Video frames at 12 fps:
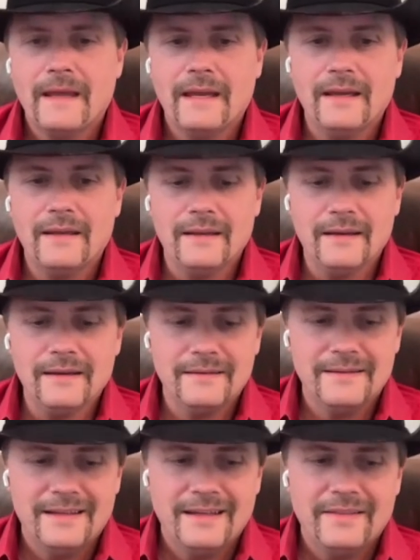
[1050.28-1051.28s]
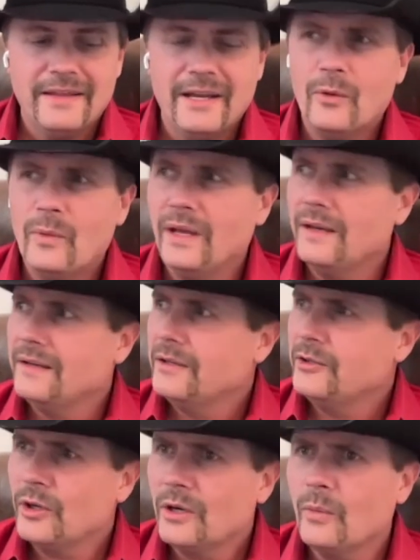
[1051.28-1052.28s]
And they all went,
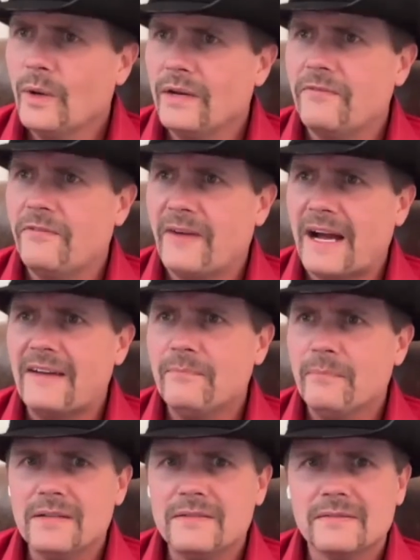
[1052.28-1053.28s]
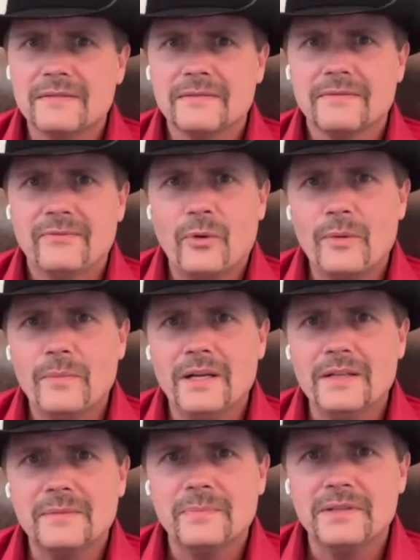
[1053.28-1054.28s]
you're going to wait 5 months, 4
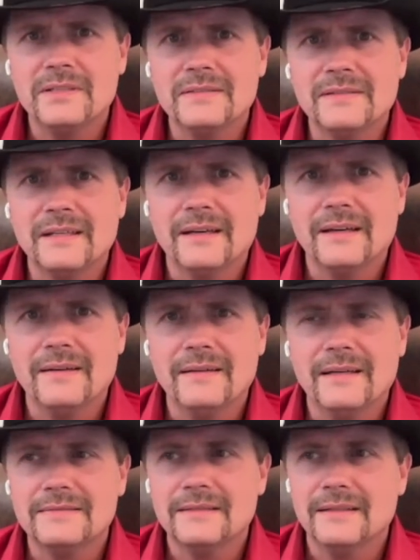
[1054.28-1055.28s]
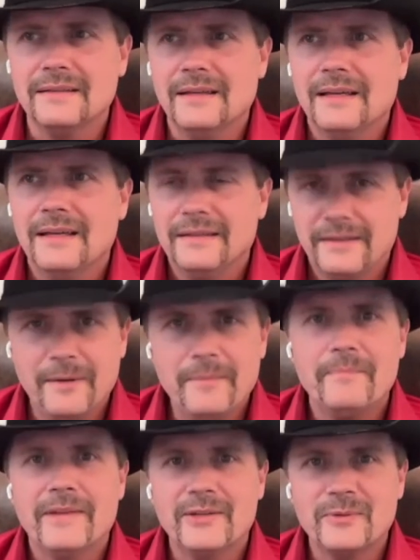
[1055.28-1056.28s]
months to put this thing out? I said, yep,
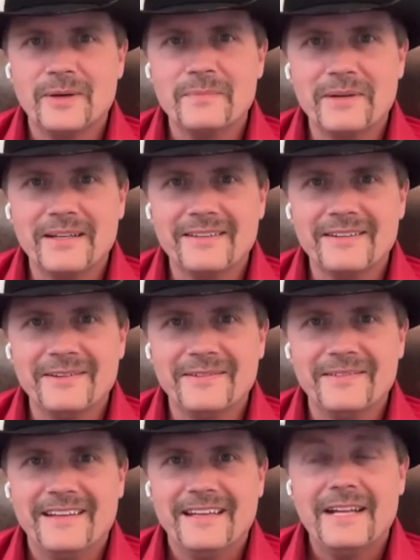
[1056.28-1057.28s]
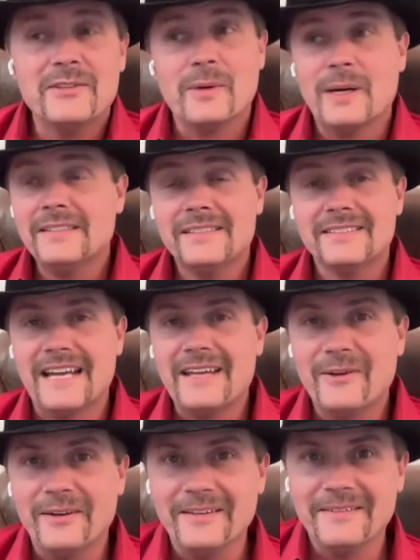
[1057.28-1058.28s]
that's what I'm going to do. And so I just
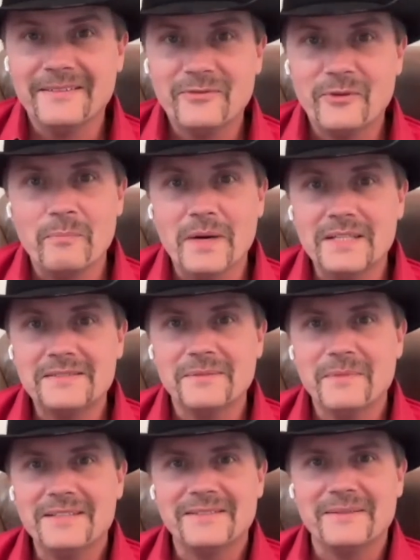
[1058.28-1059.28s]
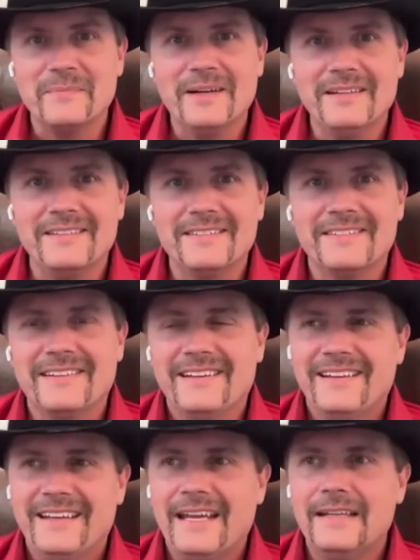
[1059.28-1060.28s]
sat on it for months and months and months.
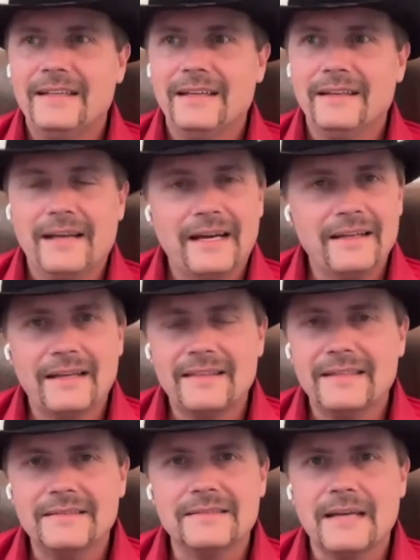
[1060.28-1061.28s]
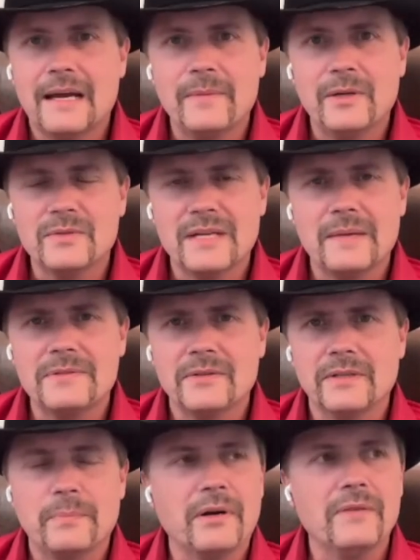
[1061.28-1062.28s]
And then I think the timing was
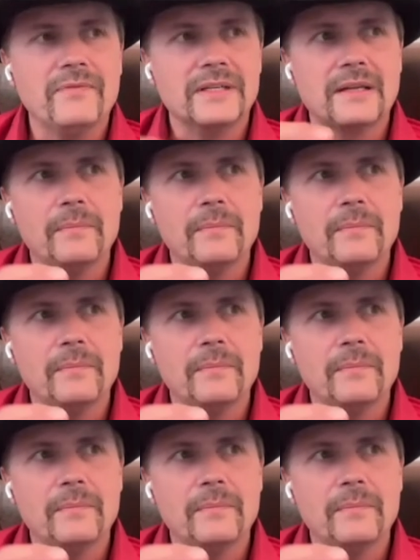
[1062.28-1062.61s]
absolutely perfect.